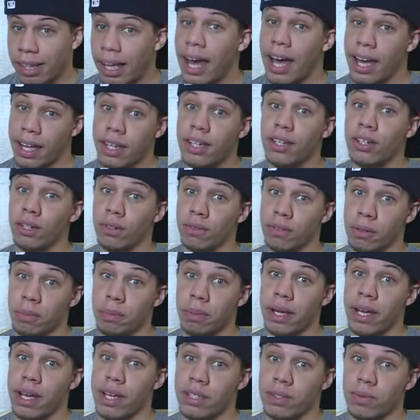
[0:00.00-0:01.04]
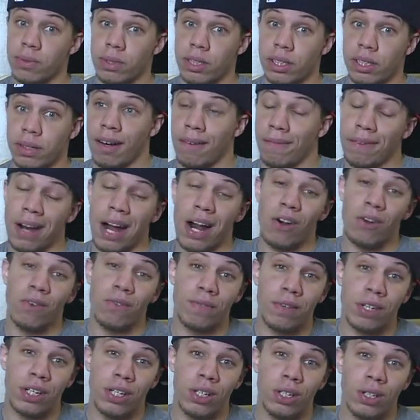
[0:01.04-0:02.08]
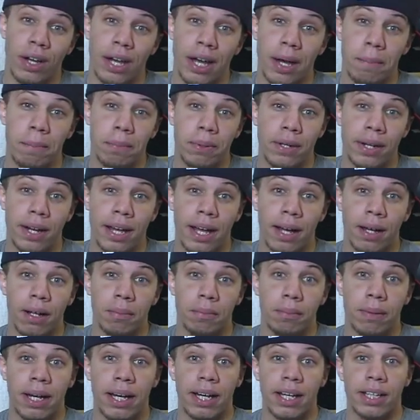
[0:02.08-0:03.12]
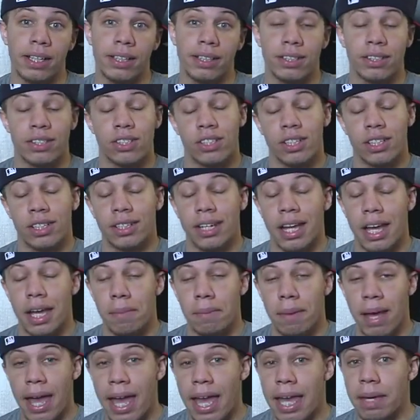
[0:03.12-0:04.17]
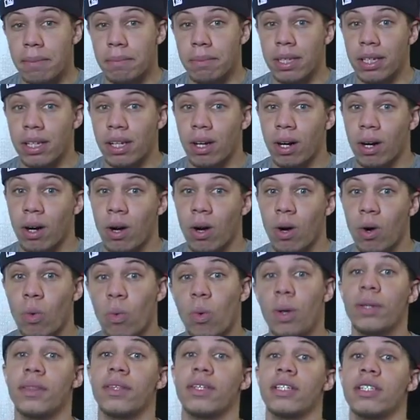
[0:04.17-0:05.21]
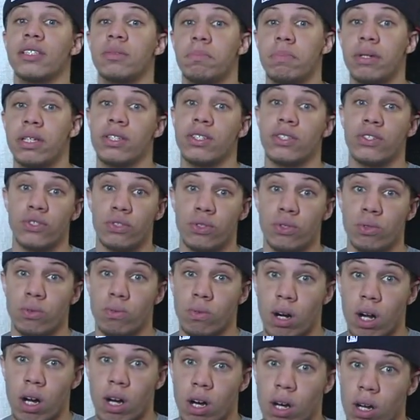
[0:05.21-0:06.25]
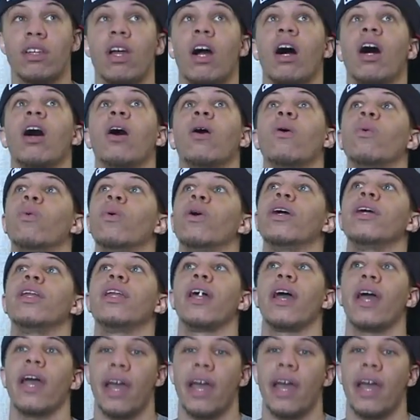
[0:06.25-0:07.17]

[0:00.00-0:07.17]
got hit over the past week. A viral video got put out by this chick named Amy called What These Bitches Do Wrong. Y'all went